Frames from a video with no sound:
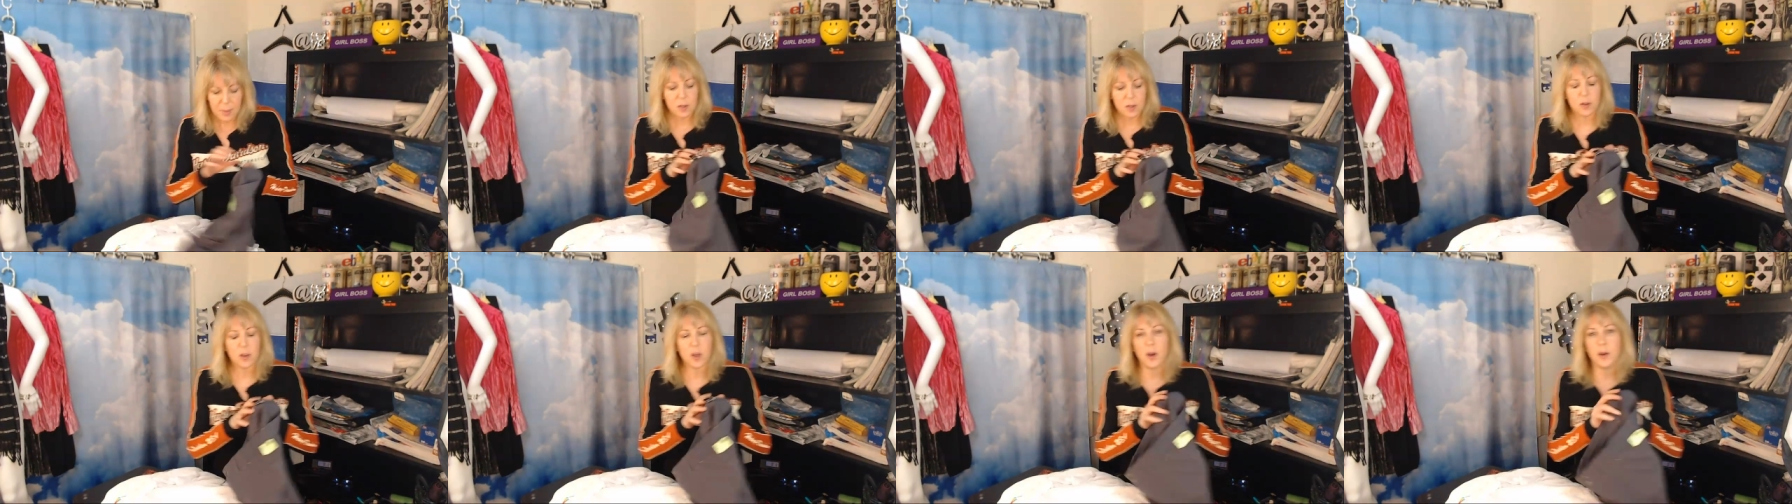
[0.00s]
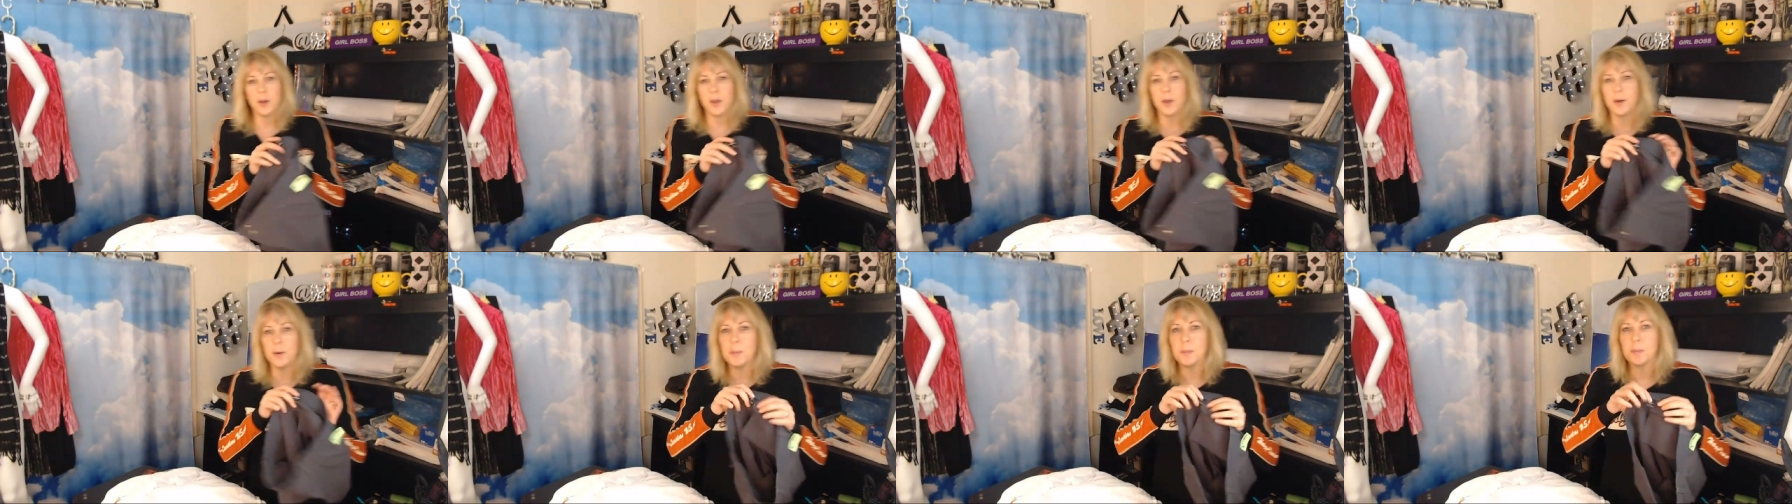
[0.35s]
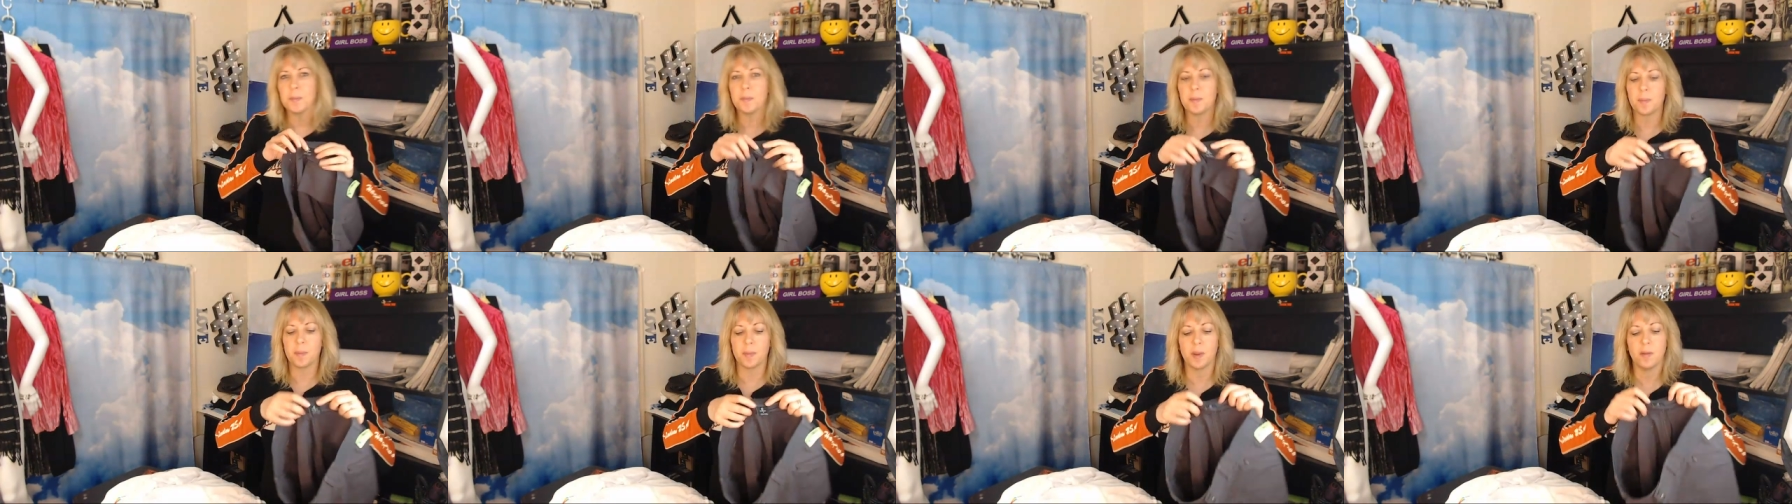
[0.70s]
me show you.
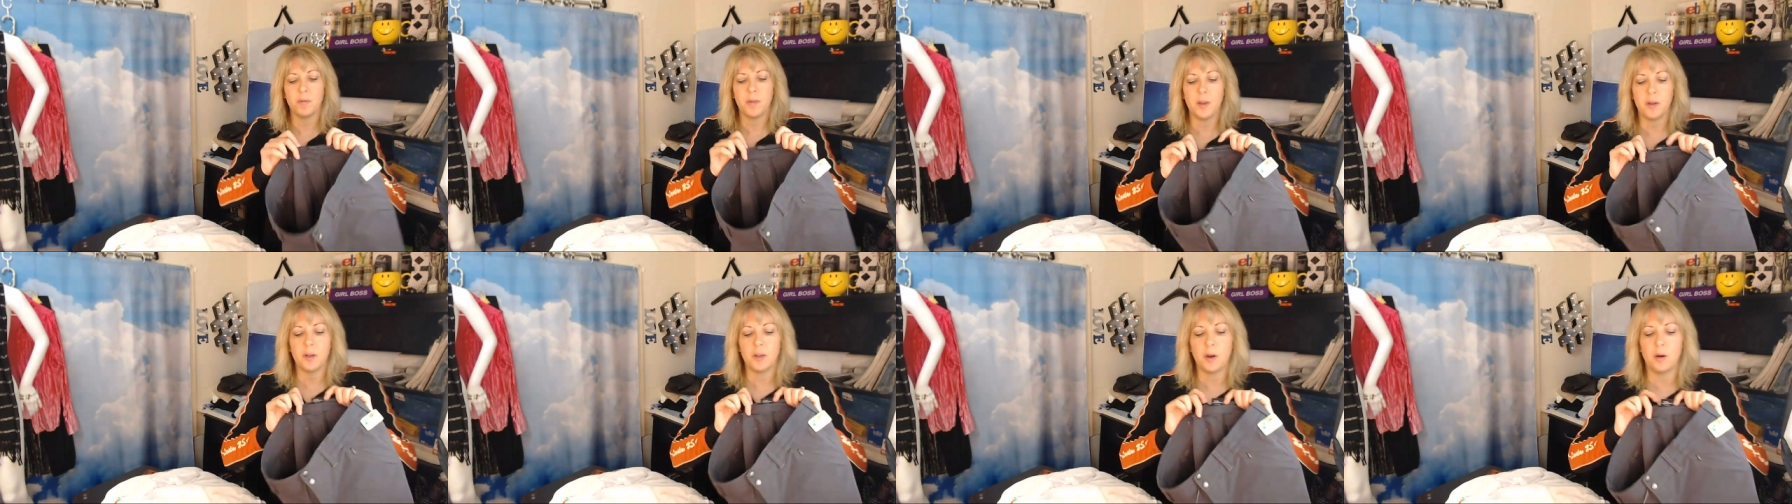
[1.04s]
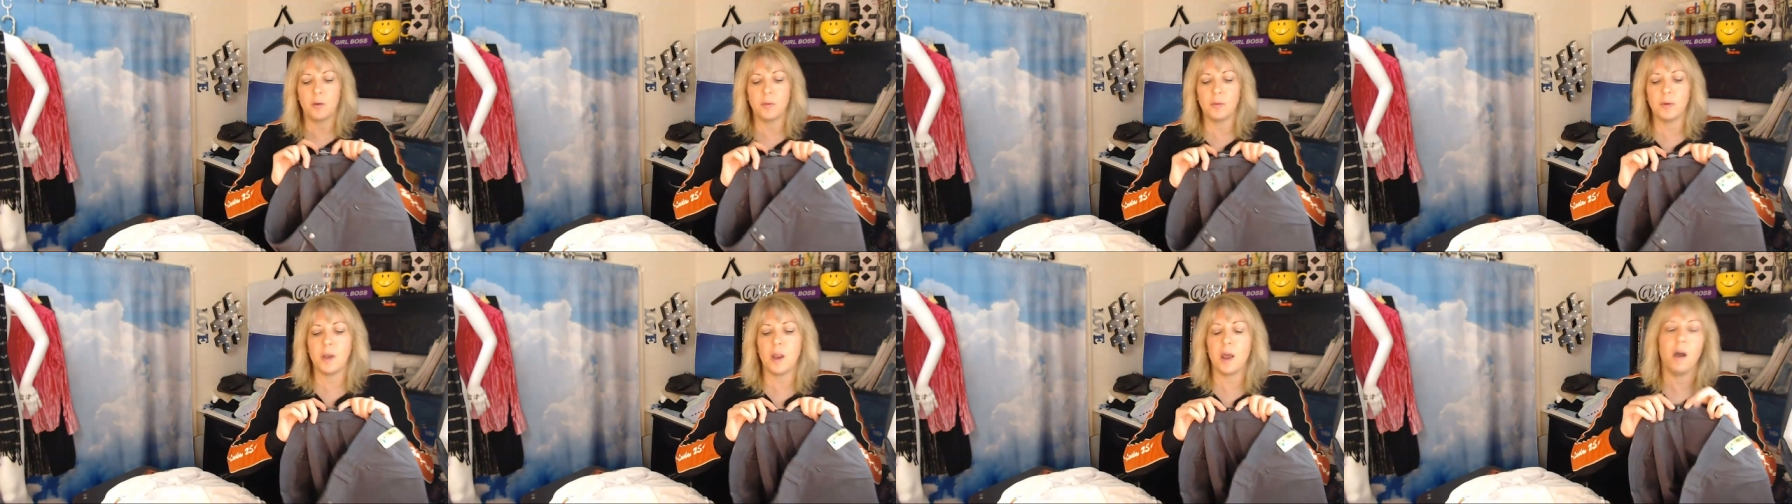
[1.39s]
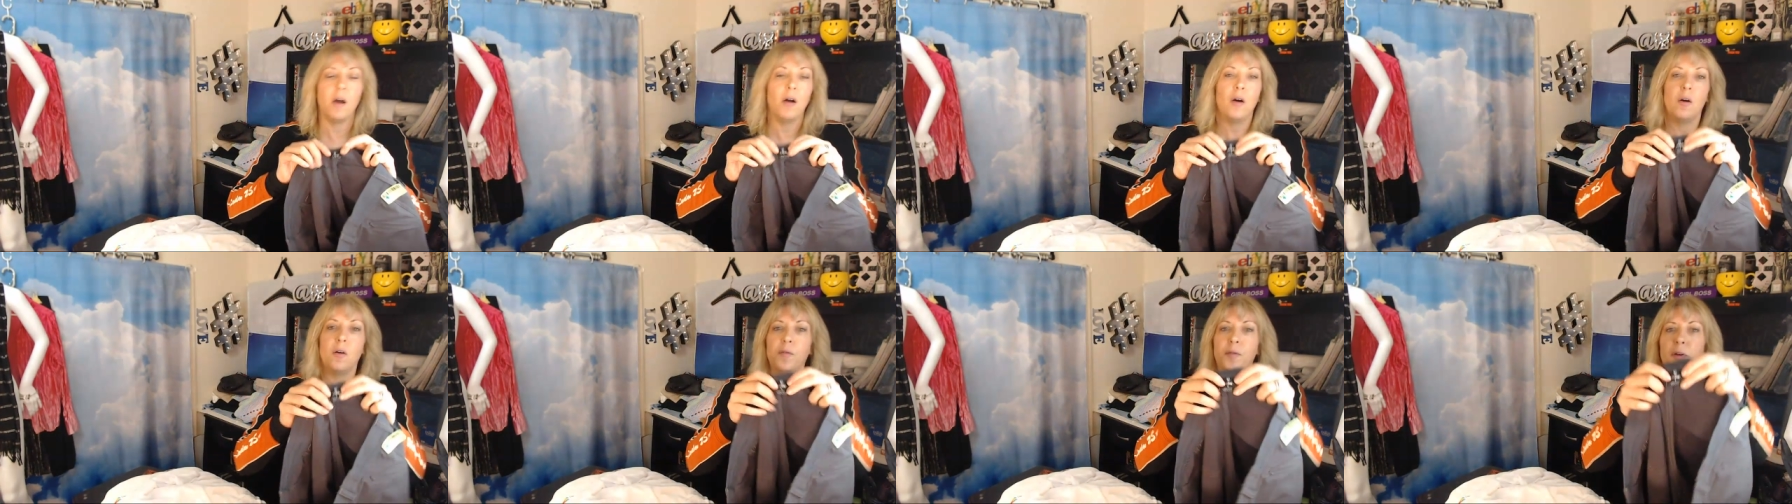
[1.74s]
I don't
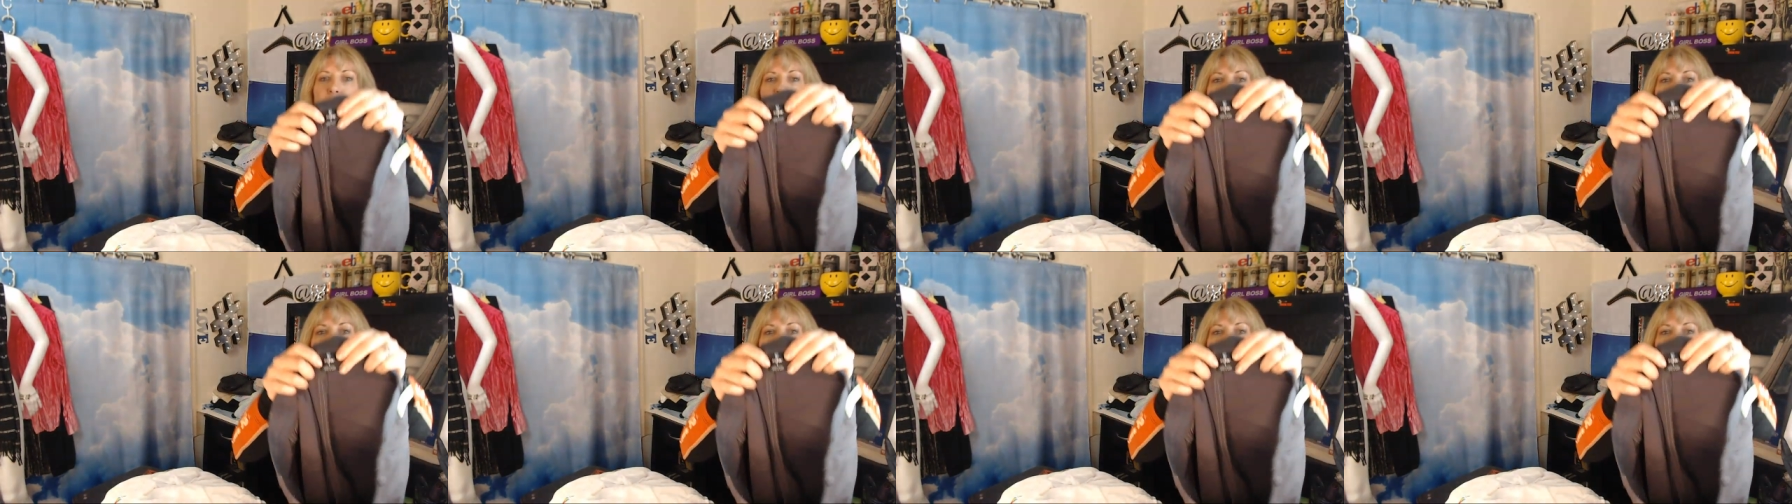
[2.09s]
know if